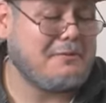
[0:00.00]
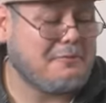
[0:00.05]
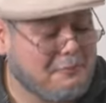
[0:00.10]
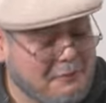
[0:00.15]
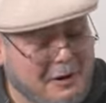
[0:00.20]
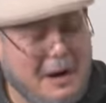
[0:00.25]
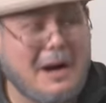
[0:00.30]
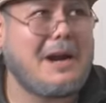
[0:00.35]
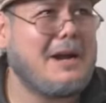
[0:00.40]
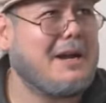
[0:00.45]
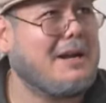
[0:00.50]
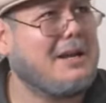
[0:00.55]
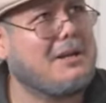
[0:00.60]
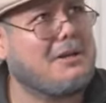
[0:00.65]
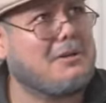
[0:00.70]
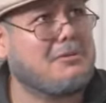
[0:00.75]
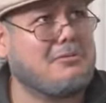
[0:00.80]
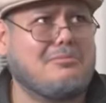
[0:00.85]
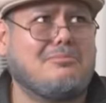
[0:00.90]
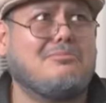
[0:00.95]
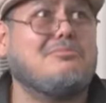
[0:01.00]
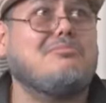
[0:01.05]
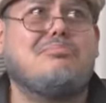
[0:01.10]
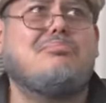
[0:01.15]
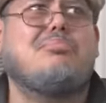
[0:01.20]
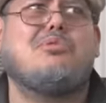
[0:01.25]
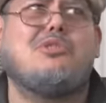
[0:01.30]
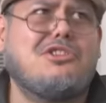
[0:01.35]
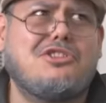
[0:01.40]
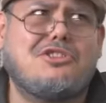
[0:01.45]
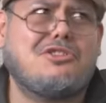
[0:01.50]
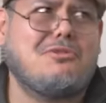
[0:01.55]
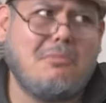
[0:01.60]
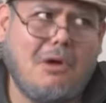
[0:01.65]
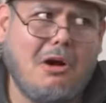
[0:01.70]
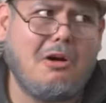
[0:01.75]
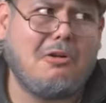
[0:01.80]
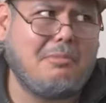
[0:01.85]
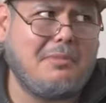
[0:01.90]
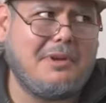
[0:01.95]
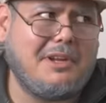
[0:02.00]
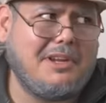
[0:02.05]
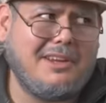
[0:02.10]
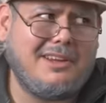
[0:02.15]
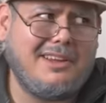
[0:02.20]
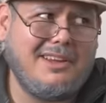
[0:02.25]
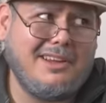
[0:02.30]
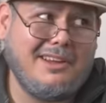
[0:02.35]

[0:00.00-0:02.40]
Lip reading: fine. Put some on me.